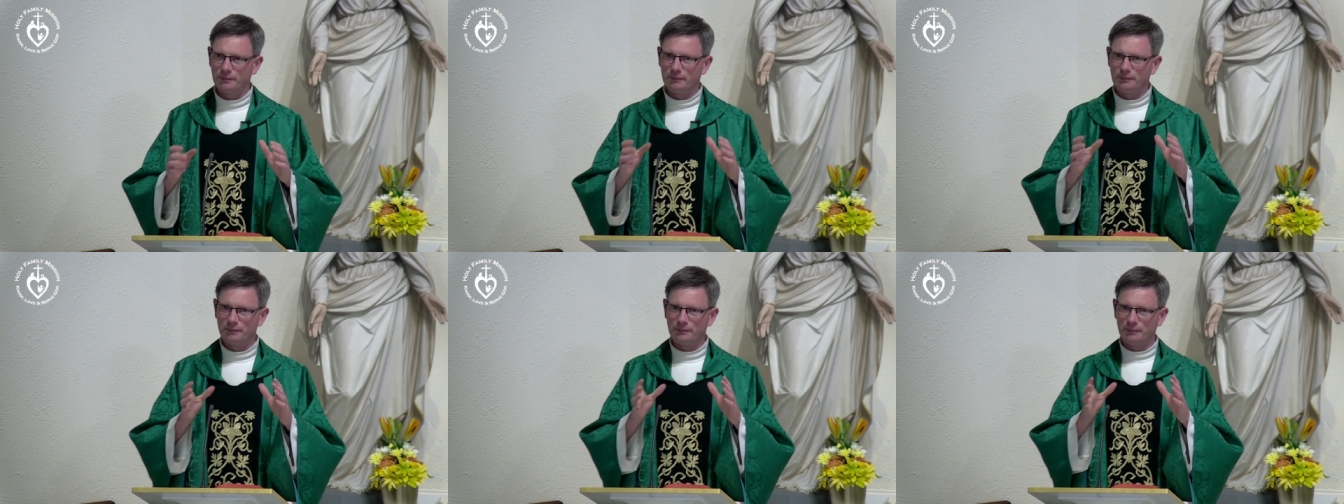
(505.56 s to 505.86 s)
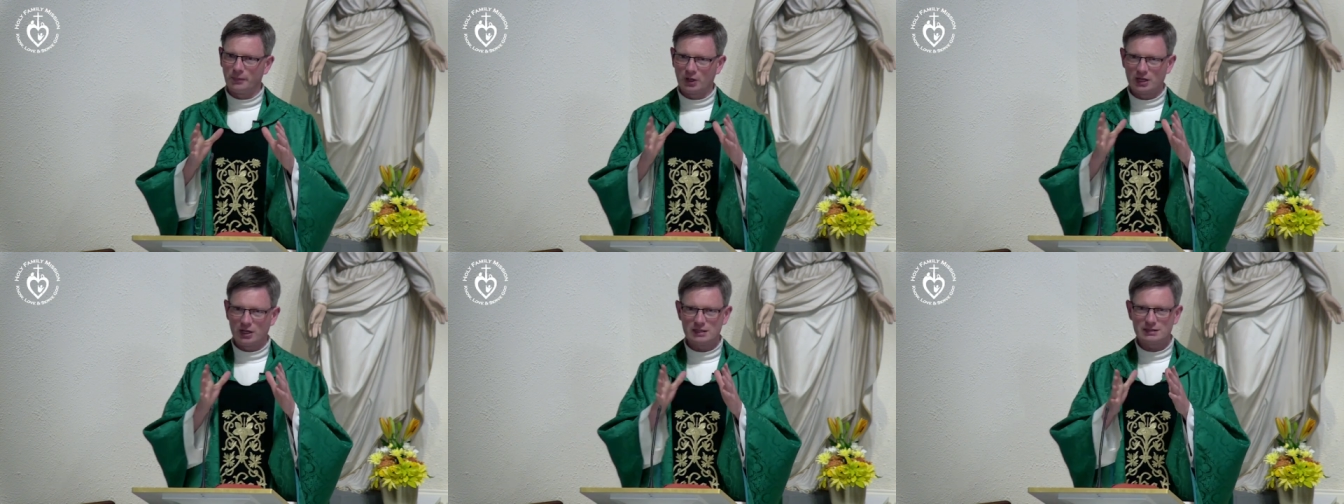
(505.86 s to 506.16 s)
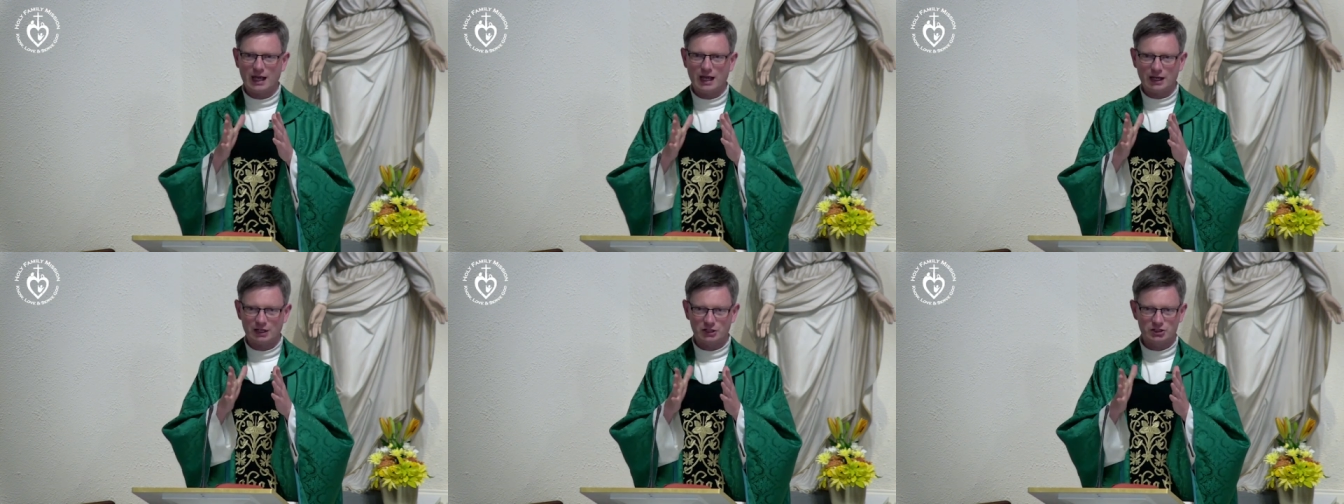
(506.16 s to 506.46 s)
But his
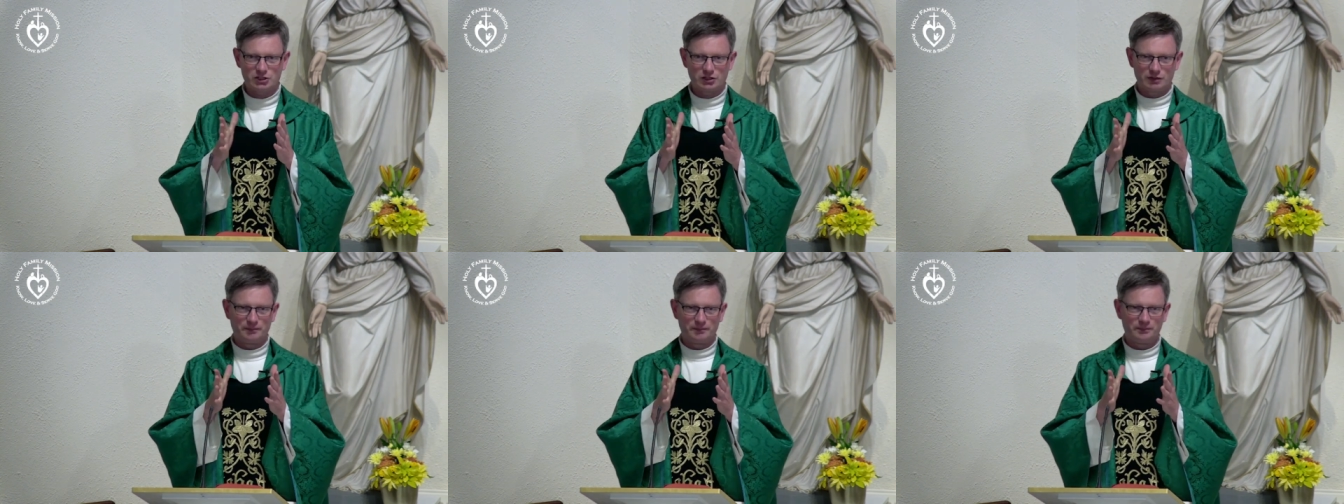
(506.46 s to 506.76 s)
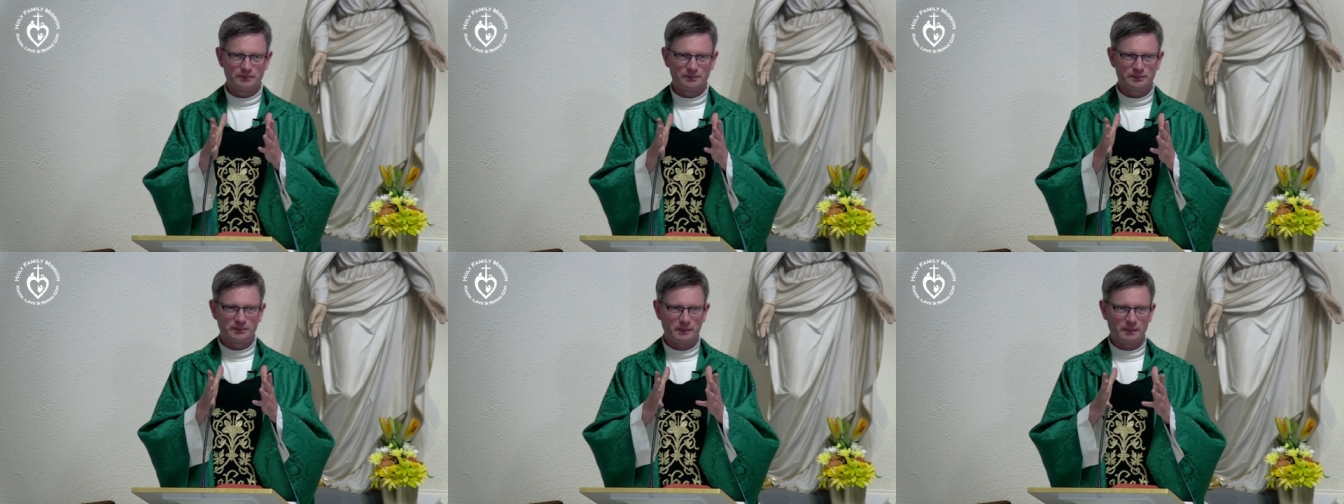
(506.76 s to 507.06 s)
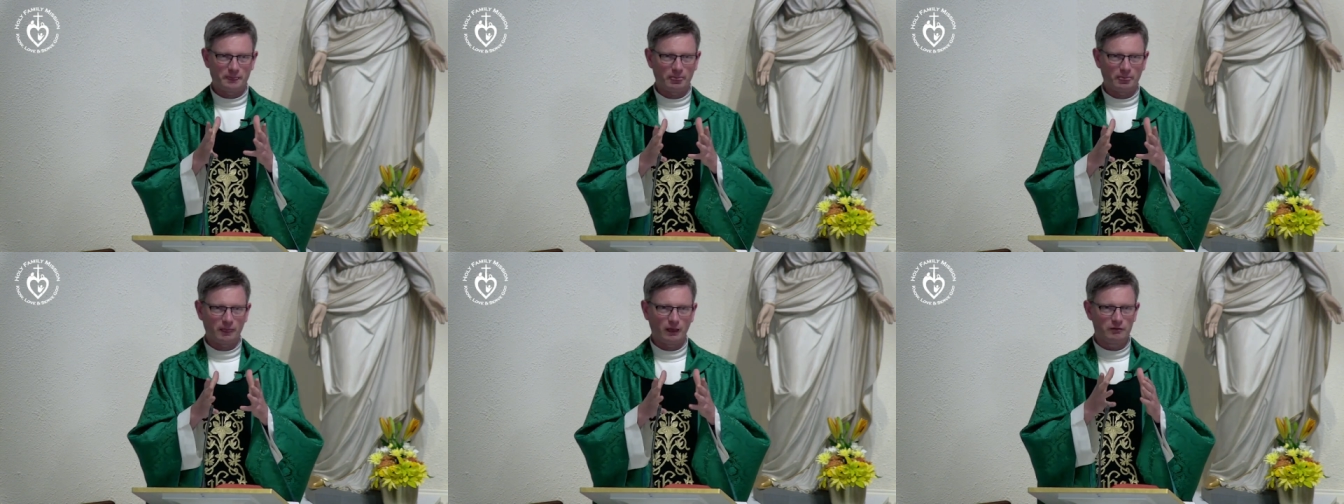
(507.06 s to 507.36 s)
action
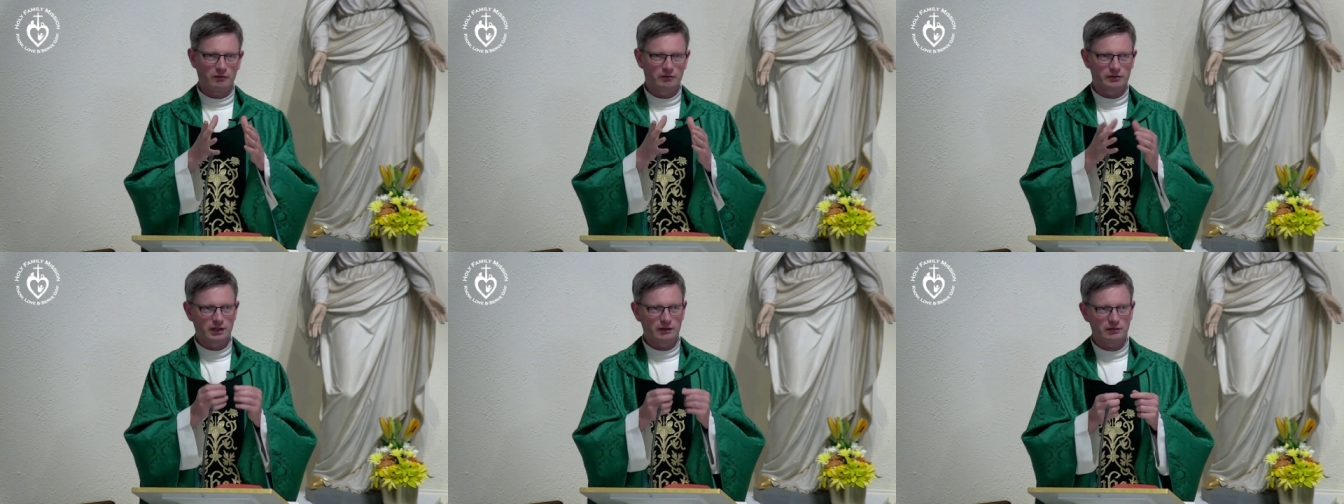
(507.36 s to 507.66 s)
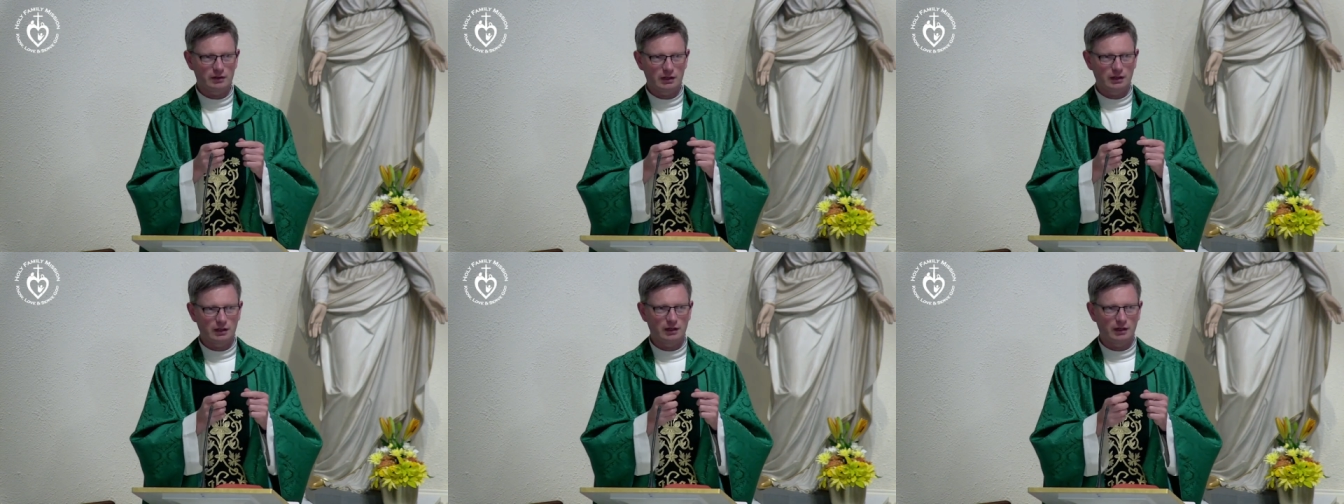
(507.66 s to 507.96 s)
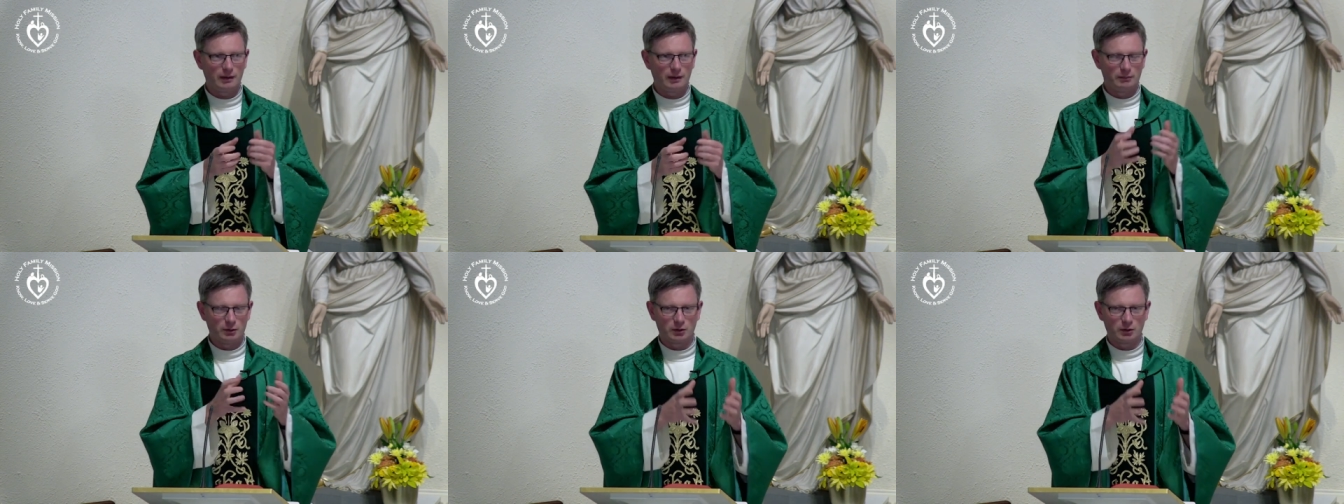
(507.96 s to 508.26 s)
of giving
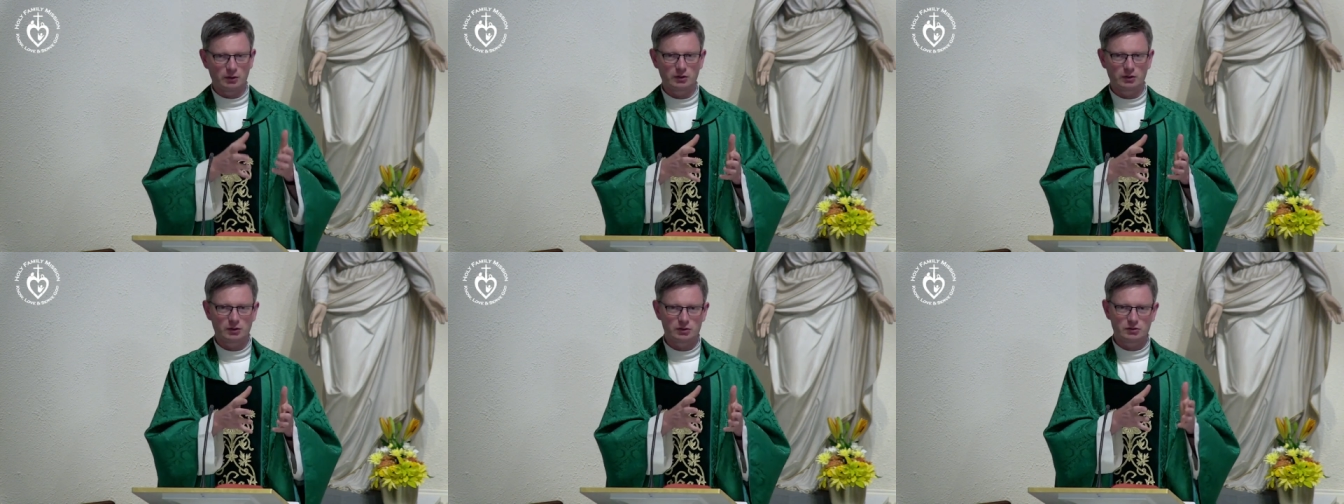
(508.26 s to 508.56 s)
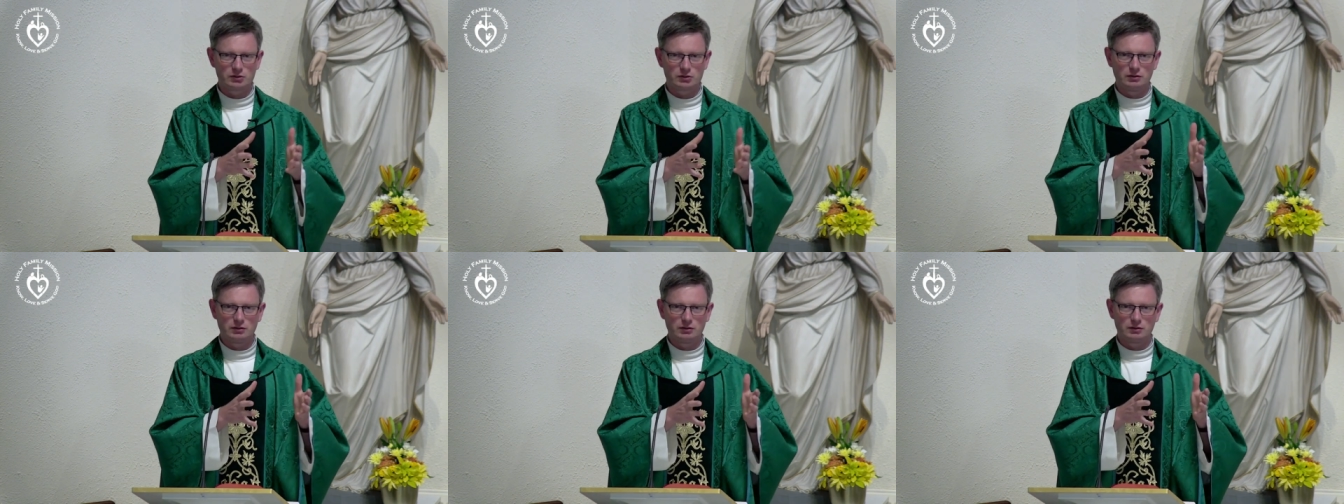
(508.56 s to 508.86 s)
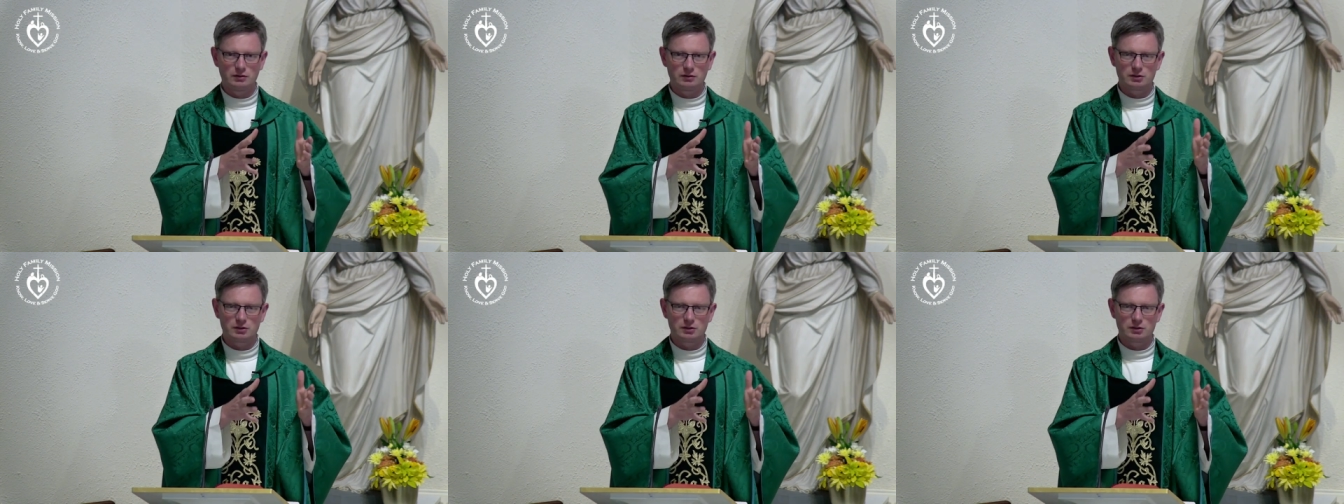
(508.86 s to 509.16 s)
a book
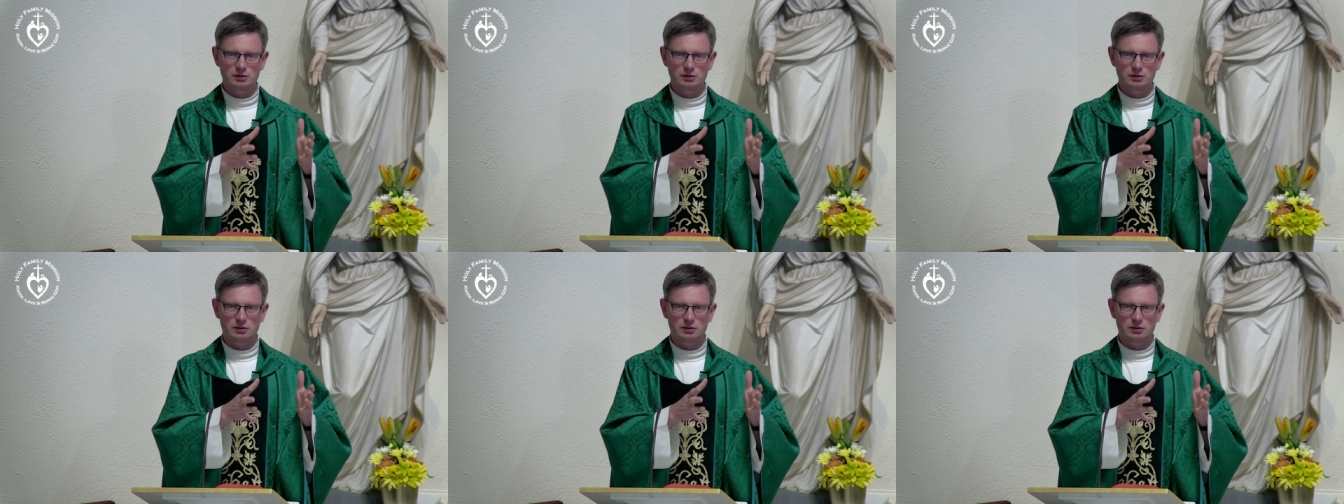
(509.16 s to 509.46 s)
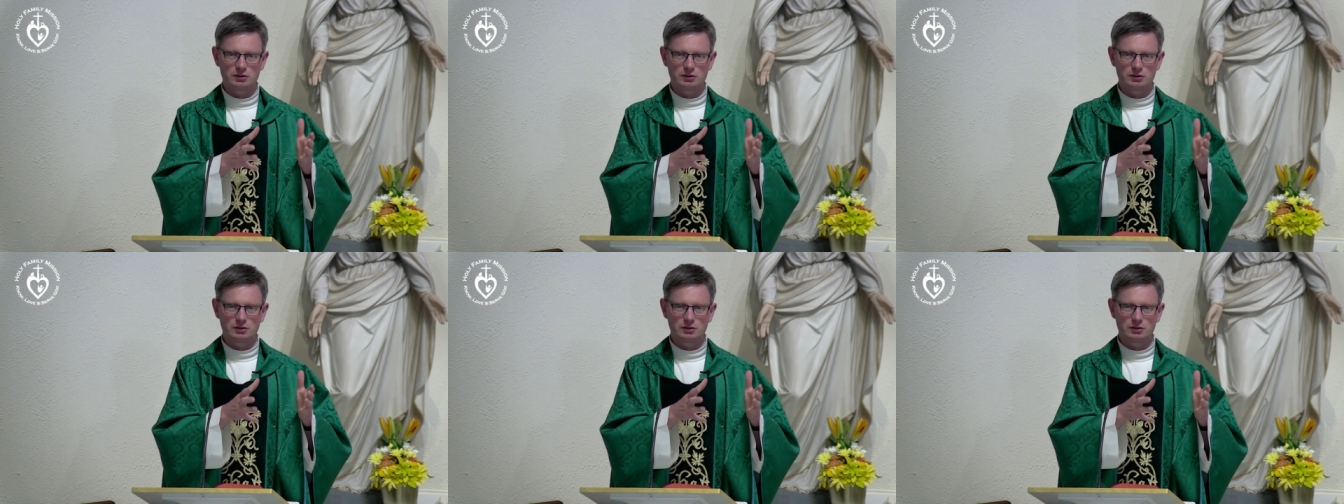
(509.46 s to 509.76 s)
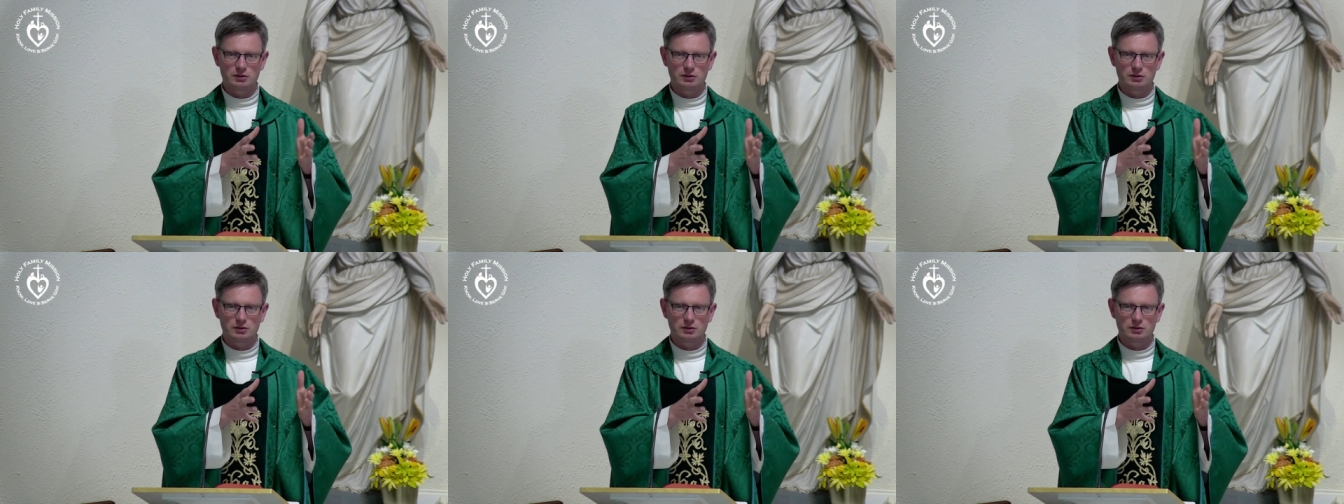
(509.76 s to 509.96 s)
to my mom, which then